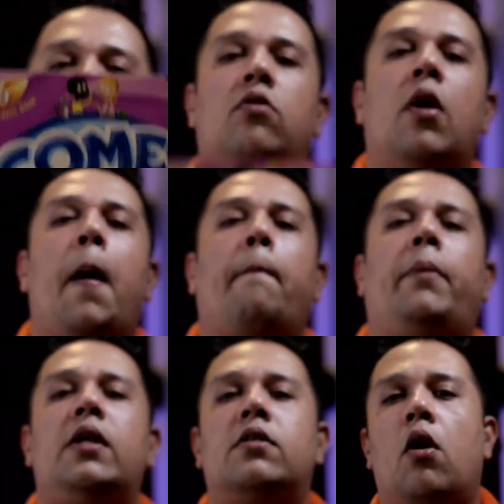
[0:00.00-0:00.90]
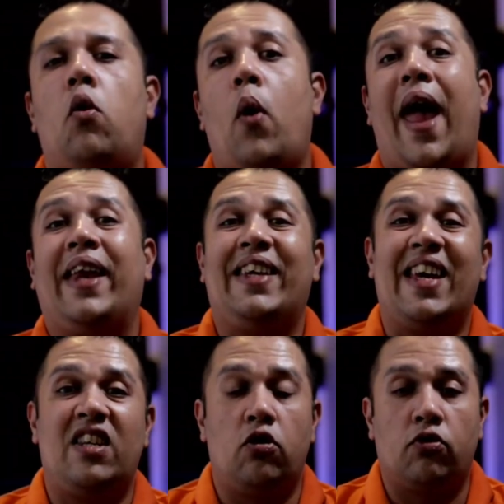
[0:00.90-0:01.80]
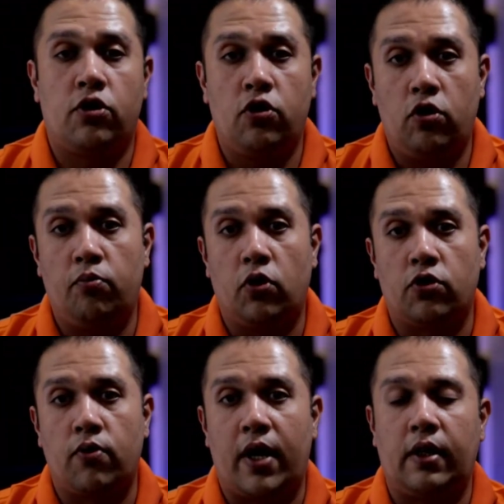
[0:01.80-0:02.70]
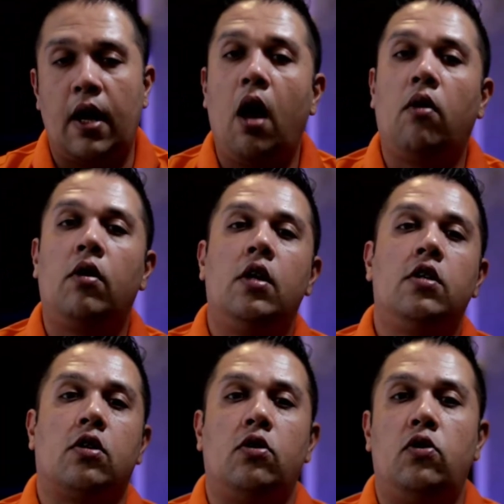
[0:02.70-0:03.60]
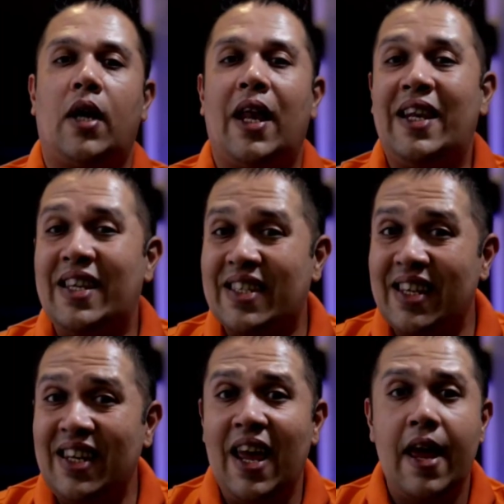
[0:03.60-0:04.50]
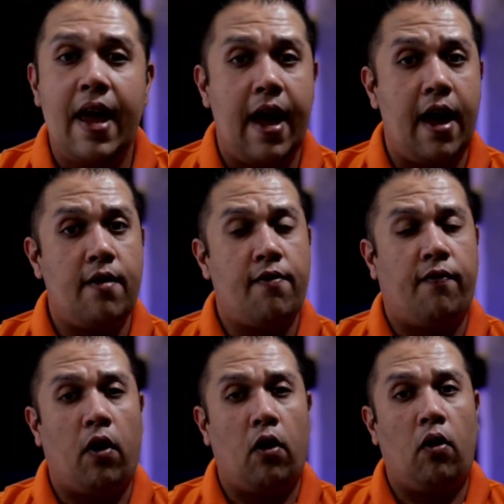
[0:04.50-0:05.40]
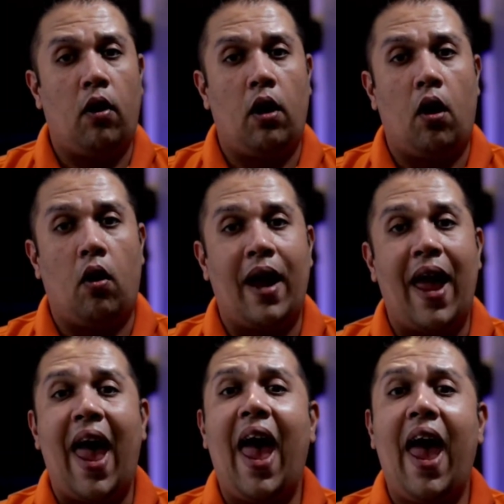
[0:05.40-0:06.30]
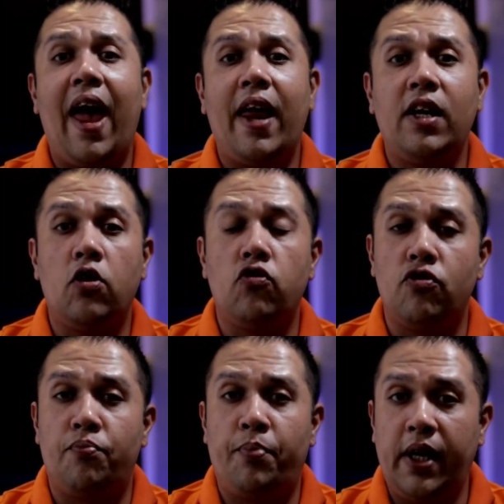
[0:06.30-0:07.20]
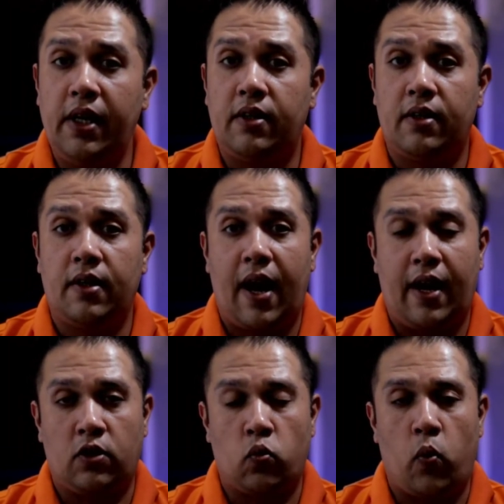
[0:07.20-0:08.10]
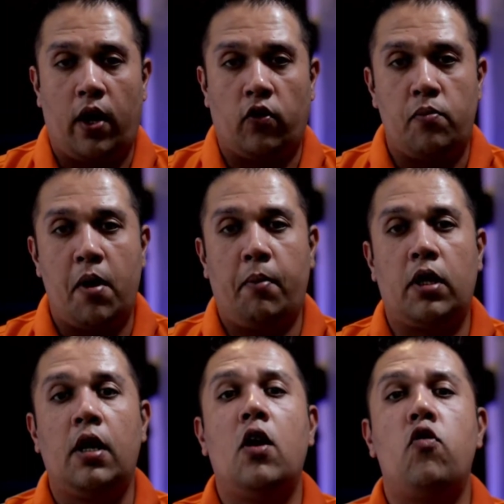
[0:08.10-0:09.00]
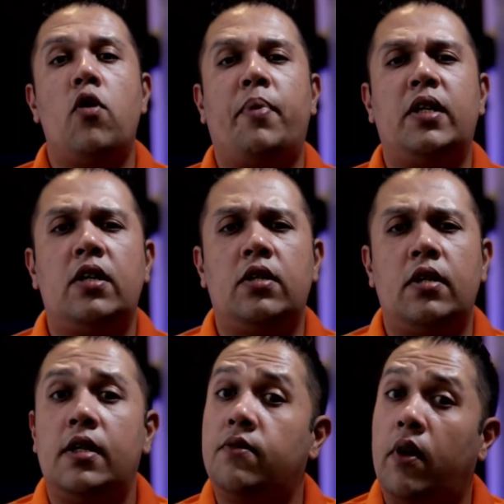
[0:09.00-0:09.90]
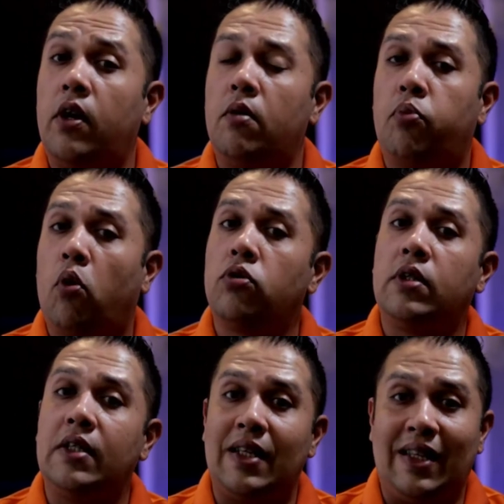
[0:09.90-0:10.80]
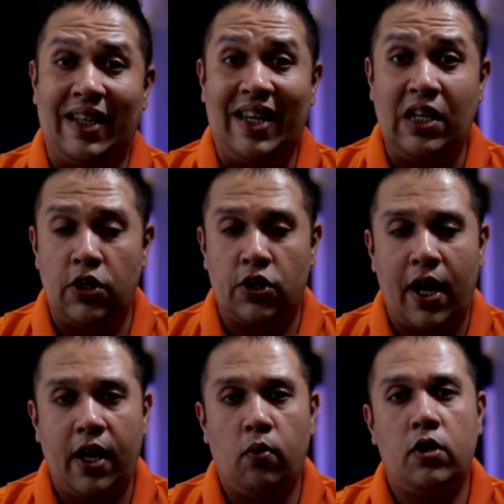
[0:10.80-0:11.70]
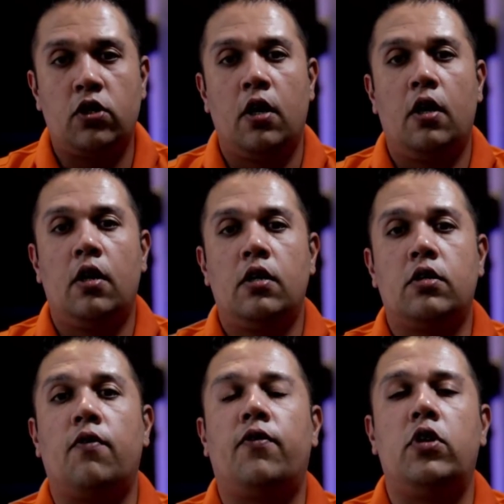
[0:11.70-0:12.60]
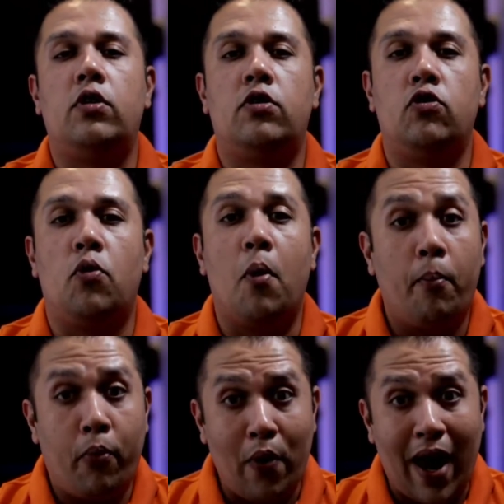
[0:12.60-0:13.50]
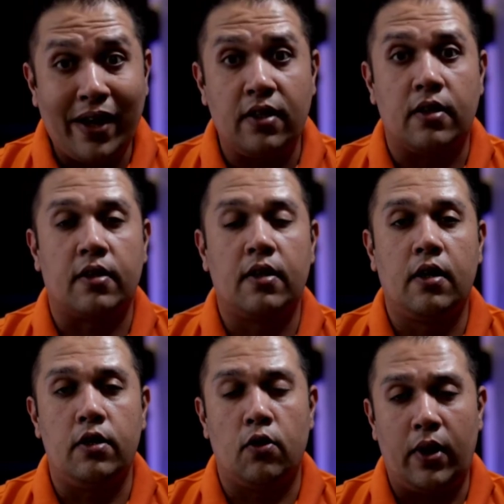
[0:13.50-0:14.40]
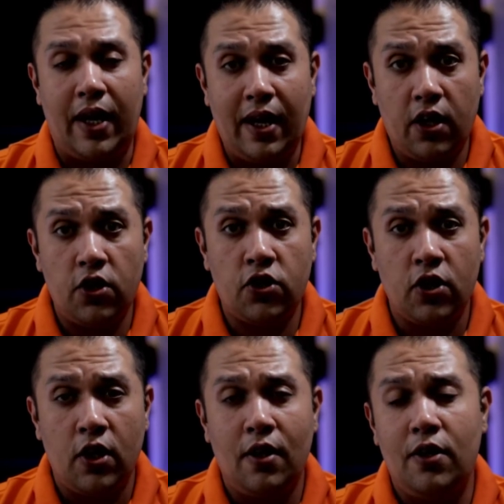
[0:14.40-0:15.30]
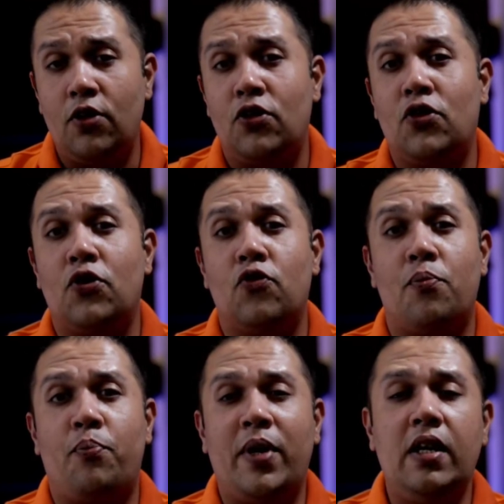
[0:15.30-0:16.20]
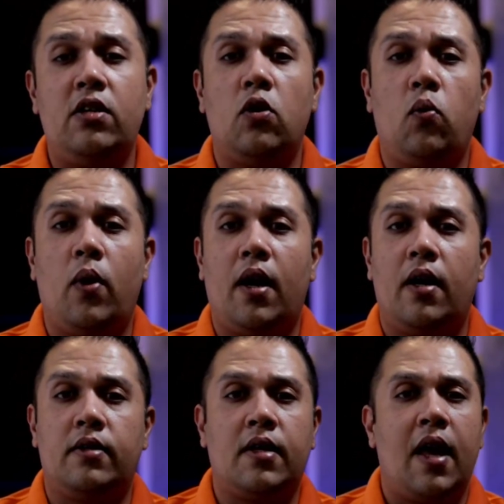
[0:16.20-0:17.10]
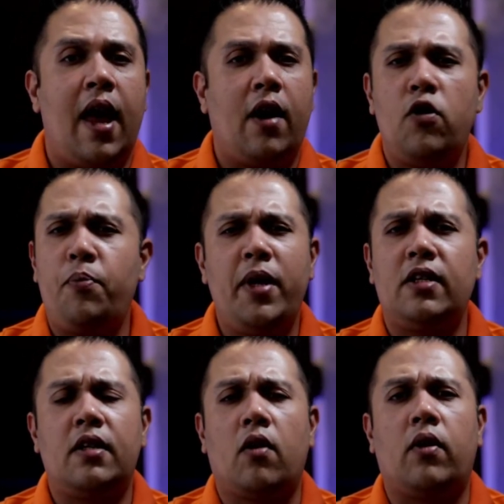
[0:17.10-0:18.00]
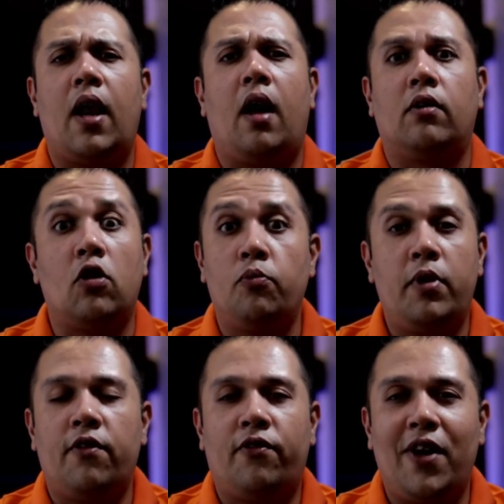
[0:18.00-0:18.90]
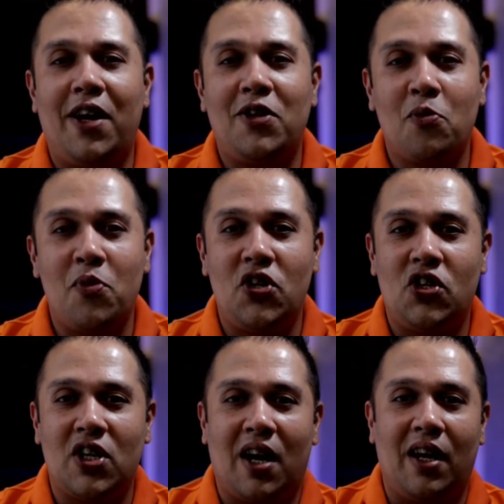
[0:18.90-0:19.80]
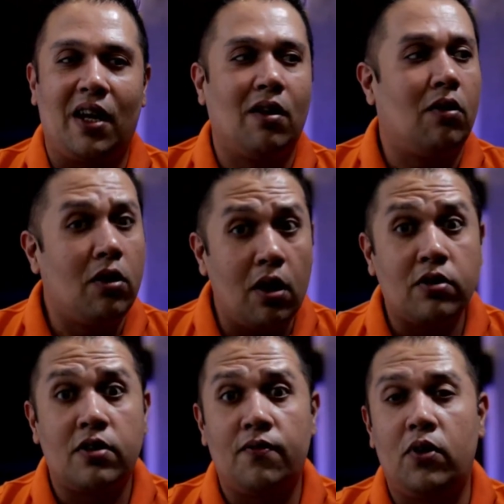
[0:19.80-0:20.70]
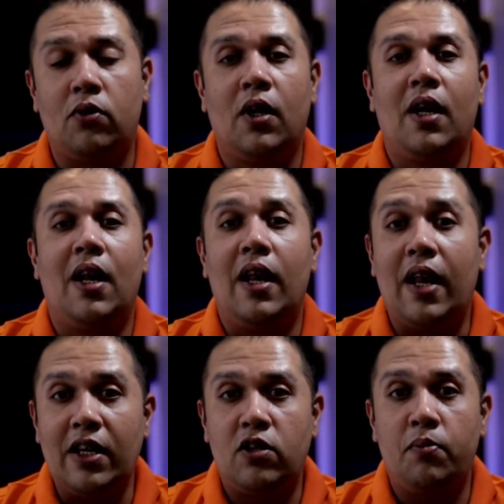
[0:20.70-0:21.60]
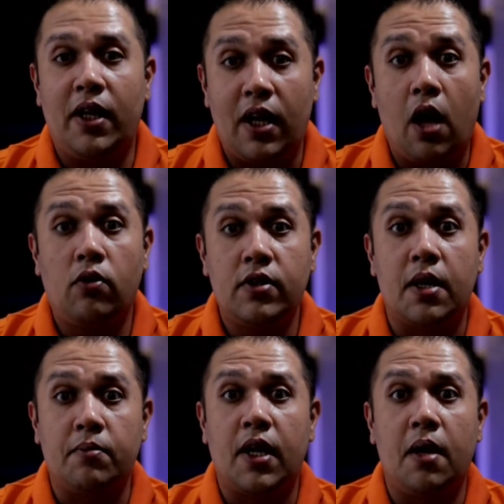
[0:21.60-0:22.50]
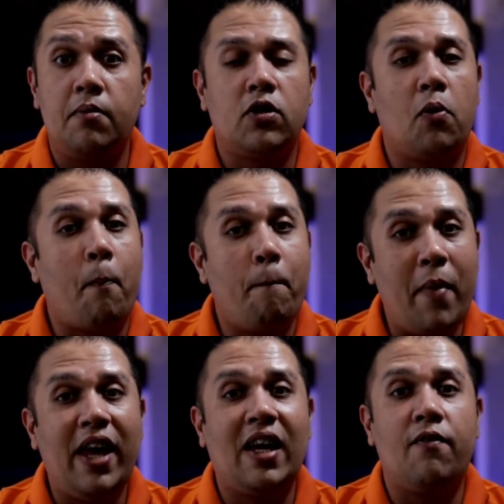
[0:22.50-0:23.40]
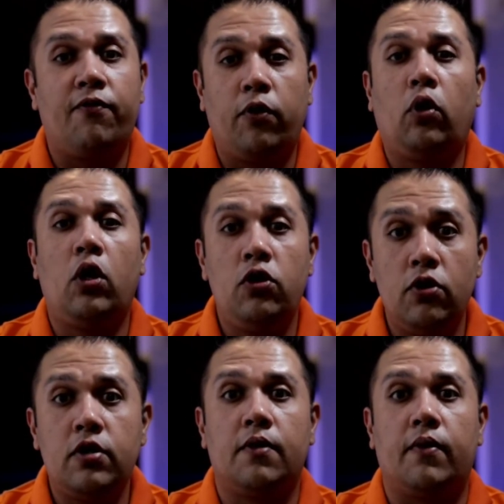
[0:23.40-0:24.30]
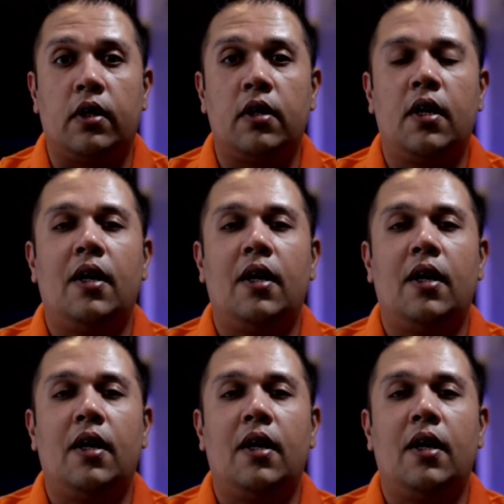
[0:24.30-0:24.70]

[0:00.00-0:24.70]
you, please go and get your student books right now so you can listen and follow along and repeat as well. Remember, repetition is very important in the English language. So for you to practice your English, you should repeat your words. Repeat it out loud. Don't be afraid. Don't be shy. I know lots of you like to be loud sometimes, so make full use of it.